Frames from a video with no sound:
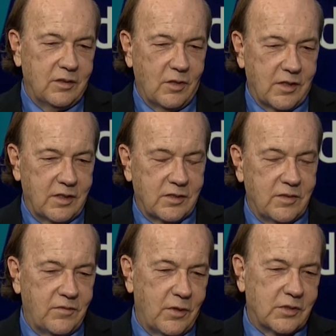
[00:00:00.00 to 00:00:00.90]
talking to
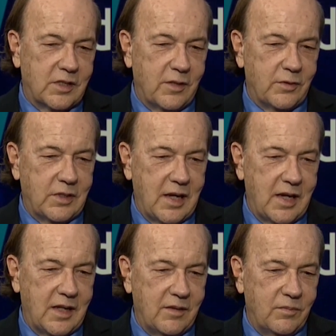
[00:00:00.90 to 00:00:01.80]
some folks the other
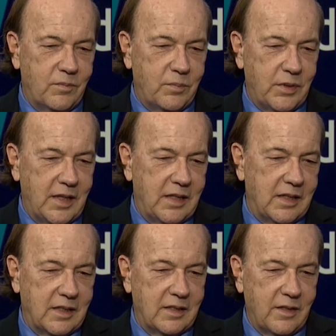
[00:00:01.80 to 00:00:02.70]
day
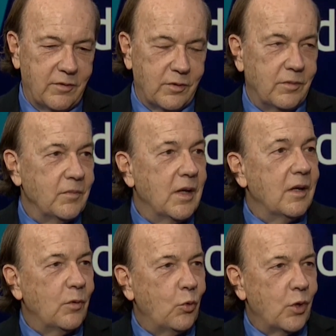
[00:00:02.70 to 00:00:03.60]
planning another
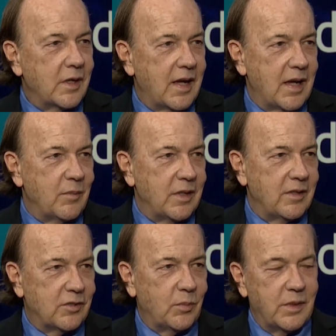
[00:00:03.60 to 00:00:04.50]
war game, and
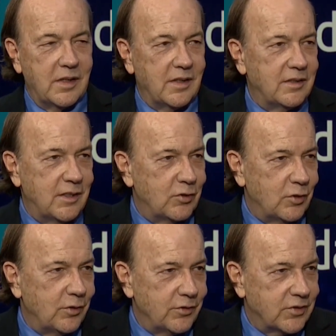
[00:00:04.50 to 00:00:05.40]
this will be a
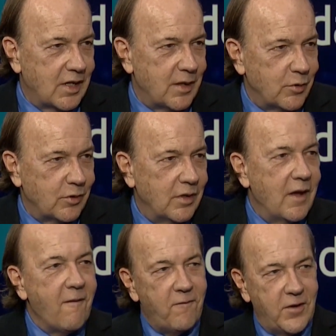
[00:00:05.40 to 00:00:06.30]
digital cyber
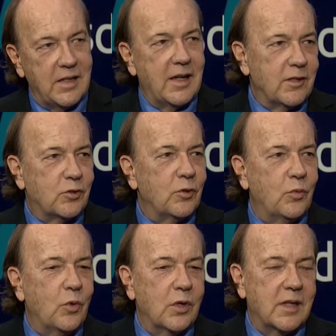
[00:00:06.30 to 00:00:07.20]

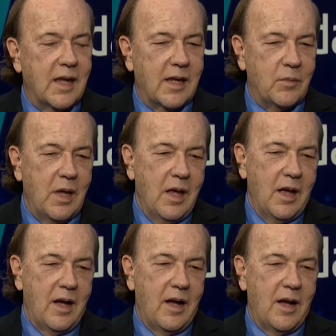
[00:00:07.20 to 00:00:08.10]
financial war game.
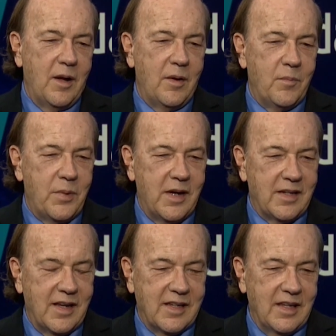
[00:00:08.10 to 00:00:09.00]
But
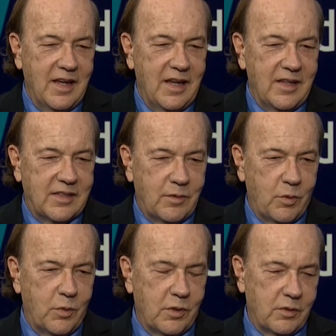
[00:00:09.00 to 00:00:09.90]
they said,
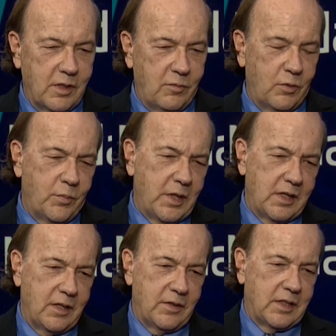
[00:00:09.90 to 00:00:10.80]
well, we're
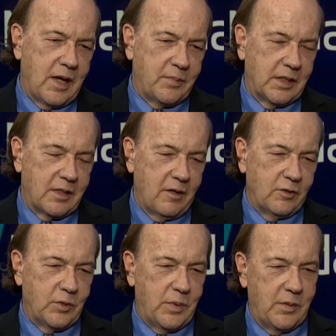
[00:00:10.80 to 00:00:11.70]
bringing in the top
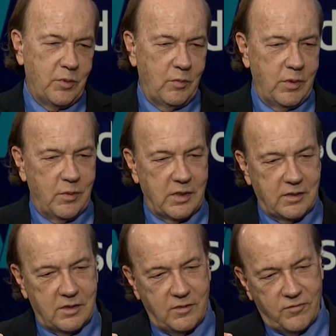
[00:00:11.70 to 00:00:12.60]
technology people and we want
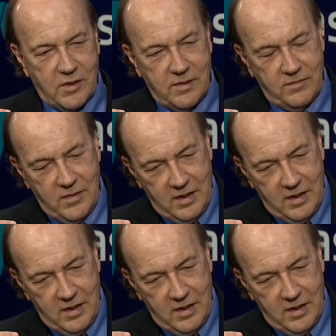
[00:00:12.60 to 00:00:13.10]
to confront